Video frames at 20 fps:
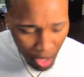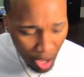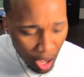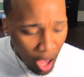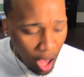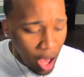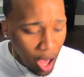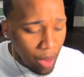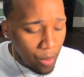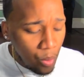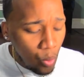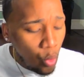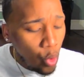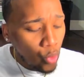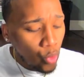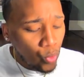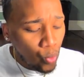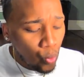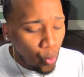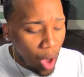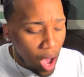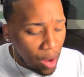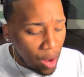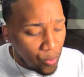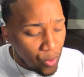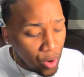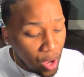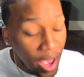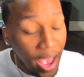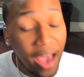um, one
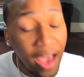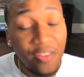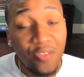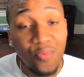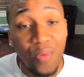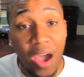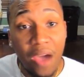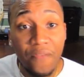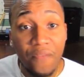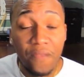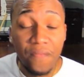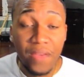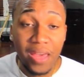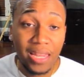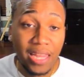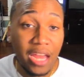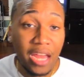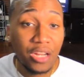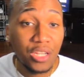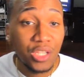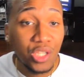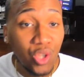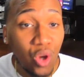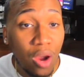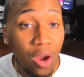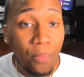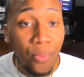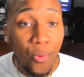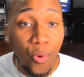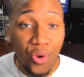Real Housewife of Atlanta
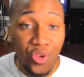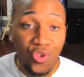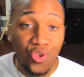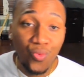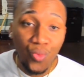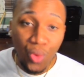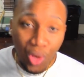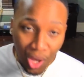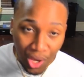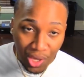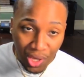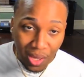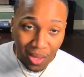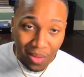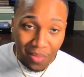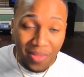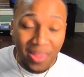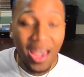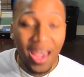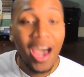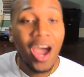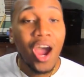star, Porsha Williams,